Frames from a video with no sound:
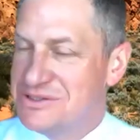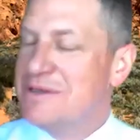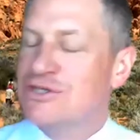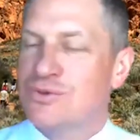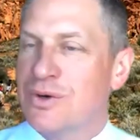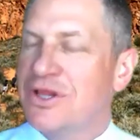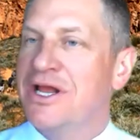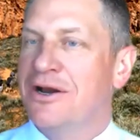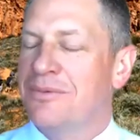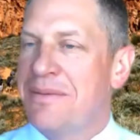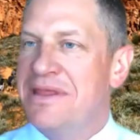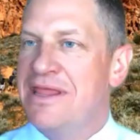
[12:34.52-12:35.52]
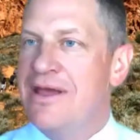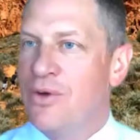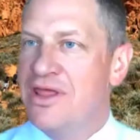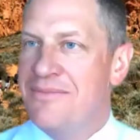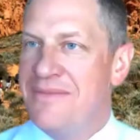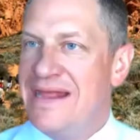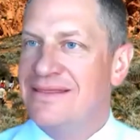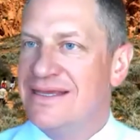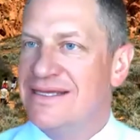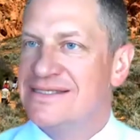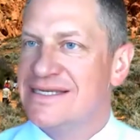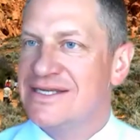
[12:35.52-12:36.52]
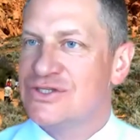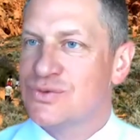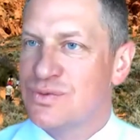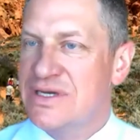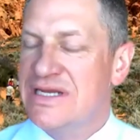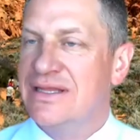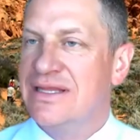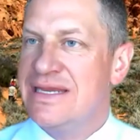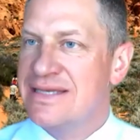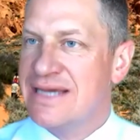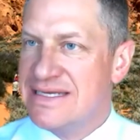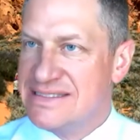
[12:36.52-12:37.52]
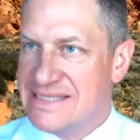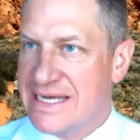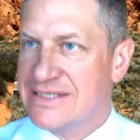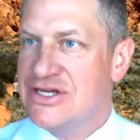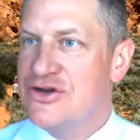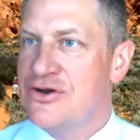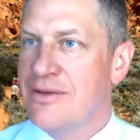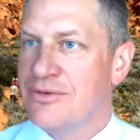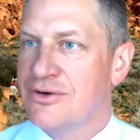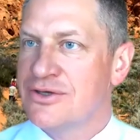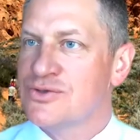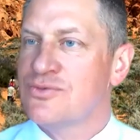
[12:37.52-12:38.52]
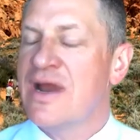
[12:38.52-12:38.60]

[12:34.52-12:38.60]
just make sure we're clear. I mean, that one of the main things is really dissecting your numbers,